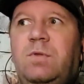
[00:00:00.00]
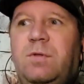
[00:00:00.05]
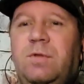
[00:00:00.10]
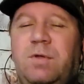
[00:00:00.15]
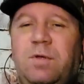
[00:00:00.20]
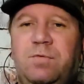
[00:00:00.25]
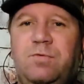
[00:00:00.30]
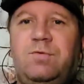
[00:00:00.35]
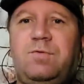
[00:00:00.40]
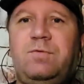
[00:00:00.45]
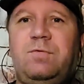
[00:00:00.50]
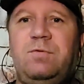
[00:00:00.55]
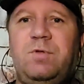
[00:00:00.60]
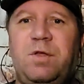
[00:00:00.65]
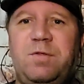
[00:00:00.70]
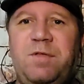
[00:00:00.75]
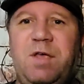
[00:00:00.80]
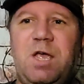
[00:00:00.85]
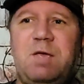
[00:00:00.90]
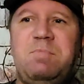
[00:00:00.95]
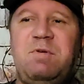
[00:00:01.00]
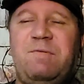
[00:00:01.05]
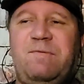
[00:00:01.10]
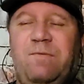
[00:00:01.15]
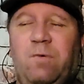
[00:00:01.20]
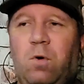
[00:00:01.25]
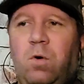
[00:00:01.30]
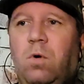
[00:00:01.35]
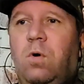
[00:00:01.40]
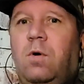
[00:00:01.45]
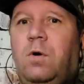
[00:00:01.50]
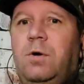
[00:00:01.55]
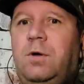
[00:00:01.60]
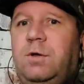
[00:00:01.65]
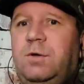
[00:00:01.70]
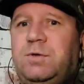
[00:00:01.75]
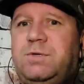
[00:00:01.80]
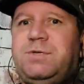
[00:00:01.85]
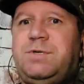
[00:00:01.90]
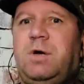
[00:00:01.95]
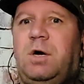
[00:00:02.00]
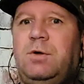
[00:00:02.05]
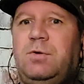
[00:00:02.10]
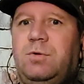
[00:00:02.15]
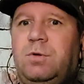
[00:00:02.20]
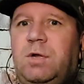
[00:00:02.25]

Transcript: The day before, you start